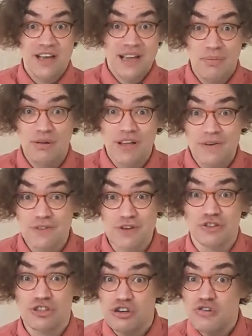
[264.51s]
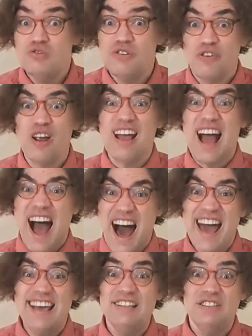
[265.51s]
He believes there's two different
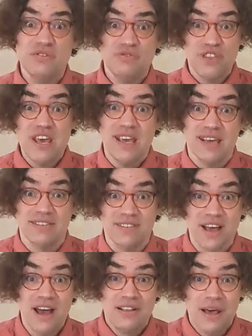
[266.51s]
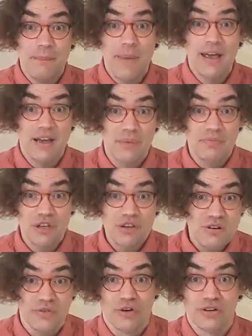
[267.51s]
kinds of things that make up the
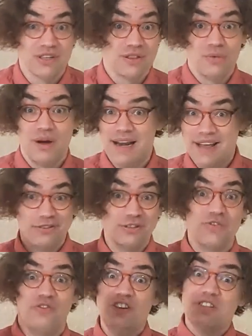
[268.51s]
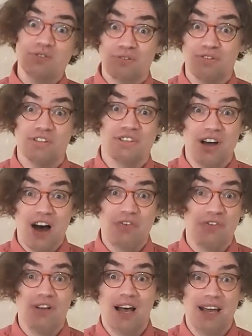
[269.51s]
universe. On the one hand, there's physical
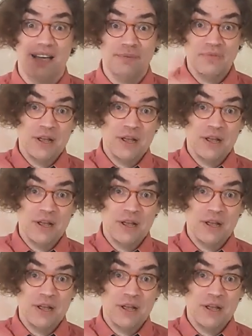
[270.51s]
stuff like